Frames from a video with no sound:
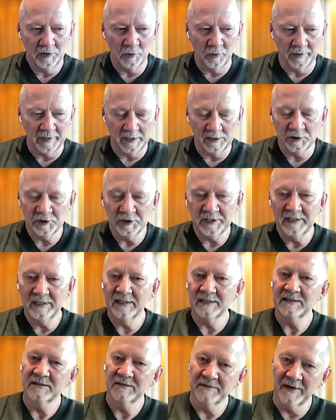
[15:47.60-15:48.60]
your
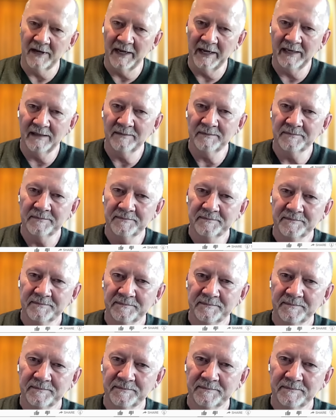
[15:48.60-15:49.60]
energy is divine.
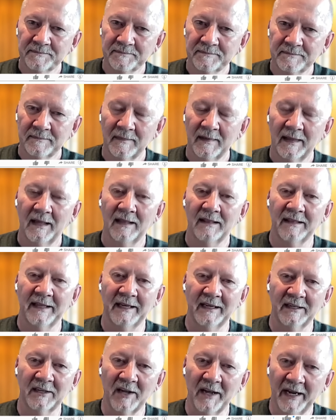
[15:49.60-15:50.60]

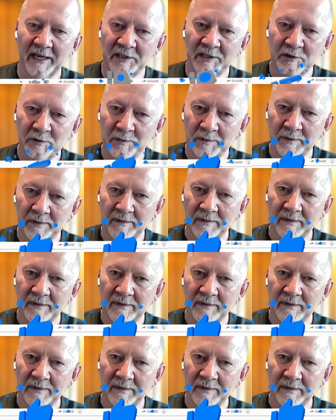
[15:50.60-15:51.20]
Let it guide you